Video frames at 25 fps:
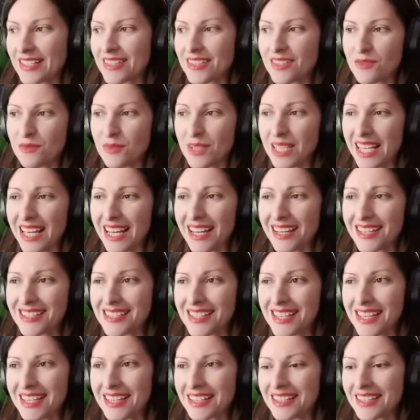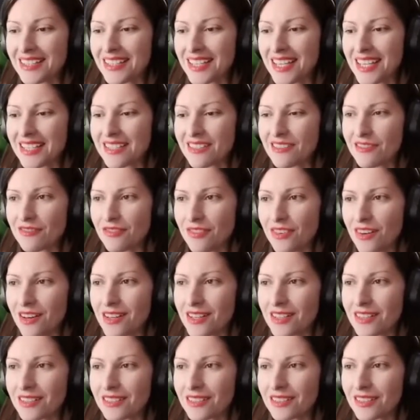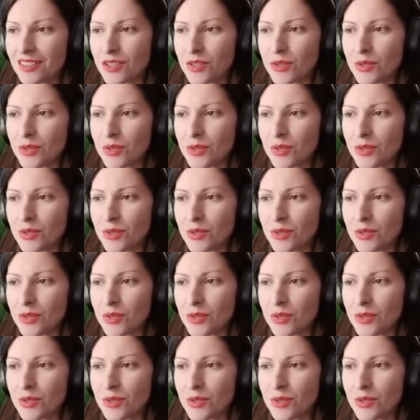It's relaxing, it's fun,